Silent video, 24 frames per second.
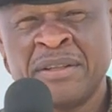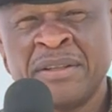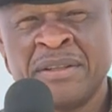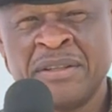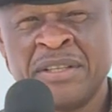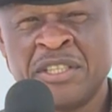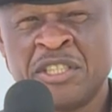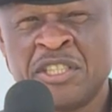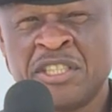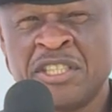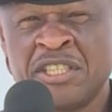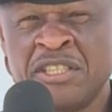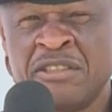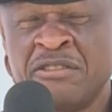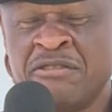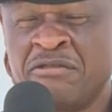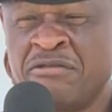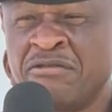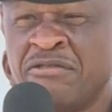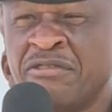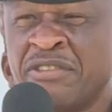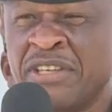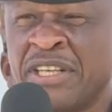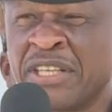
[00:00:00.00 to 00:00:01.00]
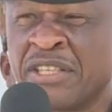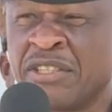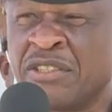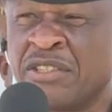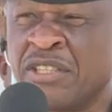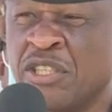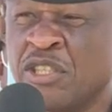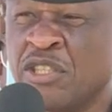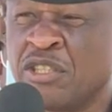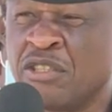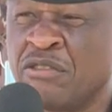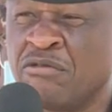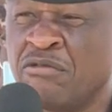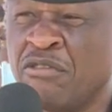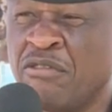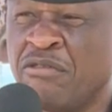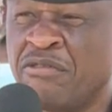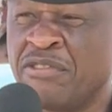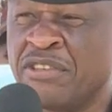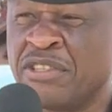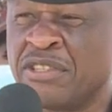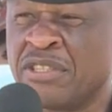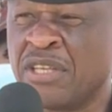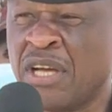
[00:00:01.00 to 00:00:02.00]
the Chief Executive
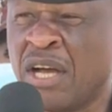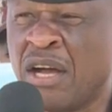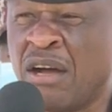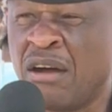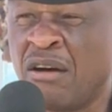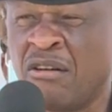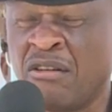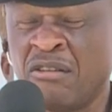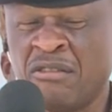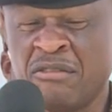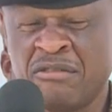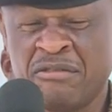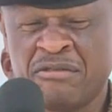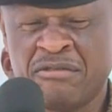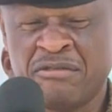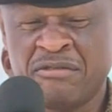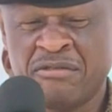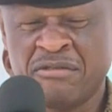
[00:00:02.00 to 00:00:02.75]
Officer of